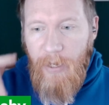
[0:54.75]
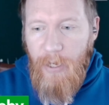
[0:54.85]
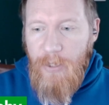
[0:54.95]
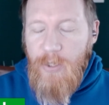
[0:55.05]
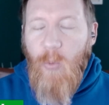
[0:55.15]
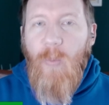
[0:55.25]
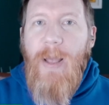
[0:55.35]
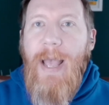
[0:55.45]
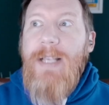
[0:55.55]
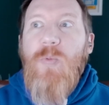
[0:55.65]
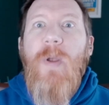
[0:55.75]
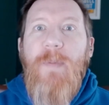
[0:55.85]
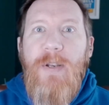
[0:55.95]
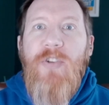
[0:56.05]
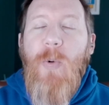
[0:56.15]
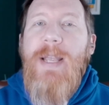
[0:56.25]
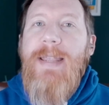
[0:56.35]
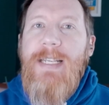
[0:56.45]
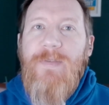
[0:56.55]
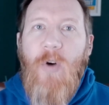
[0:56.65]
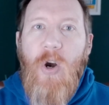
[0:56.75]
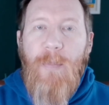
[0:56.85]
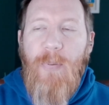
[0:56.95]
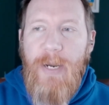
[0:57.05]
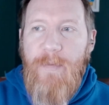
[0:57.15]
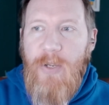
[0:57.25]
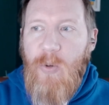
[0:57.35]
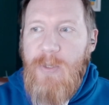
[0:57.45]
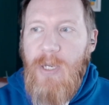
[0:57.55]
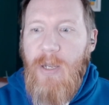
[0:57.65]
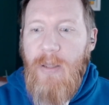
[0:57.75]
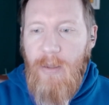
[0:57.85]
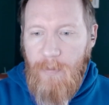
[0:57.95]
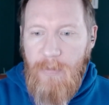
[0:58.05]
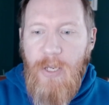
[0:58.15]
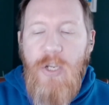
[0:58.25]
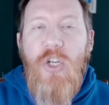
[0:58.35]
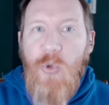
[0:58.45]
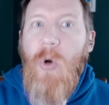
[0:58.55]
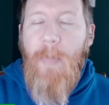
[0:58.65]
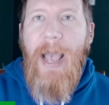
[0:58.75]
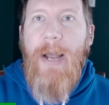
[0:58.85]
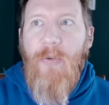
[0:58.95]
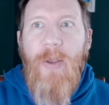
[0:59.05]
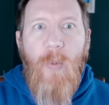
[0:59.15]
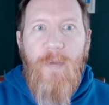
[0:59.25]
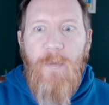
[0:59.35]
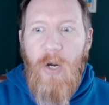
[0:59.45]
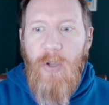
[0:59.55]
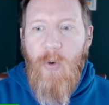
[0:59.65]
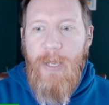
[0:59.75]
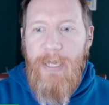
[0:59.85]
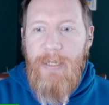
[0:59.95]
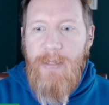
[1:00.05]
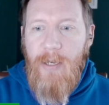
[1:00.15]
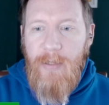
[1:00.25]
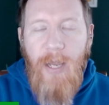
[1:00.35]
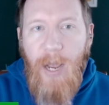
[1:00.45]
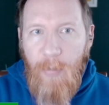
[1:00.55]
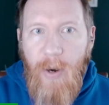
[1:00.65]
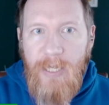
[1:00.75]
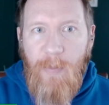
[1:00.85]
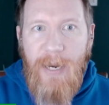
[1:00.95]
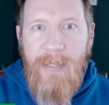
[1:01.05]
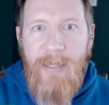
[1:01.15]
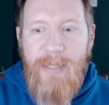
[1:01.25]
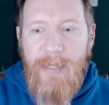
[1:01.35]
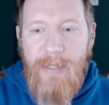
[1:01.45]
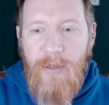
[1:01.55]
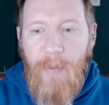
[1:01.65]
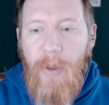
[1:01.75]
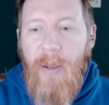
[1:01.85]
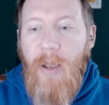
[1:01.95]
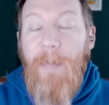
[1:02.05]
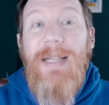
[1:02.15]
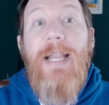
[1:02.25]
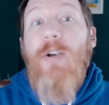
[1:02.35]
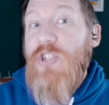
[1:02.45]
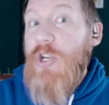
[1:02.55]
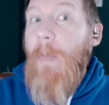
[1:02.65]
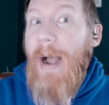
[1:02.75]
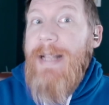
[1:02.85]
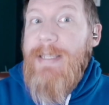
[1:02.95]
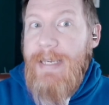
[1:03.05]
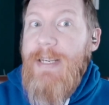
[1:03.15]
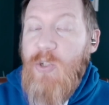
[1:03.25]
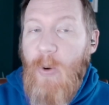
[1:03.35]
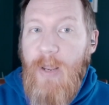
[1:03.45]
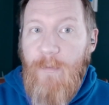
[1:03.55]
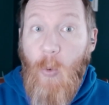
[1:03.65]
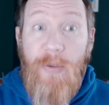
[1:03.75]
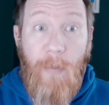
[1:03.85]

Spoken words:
So as we've been doing these farm previews, The usual pattern that we follow is top prospects in the system, players you might see in 24 at the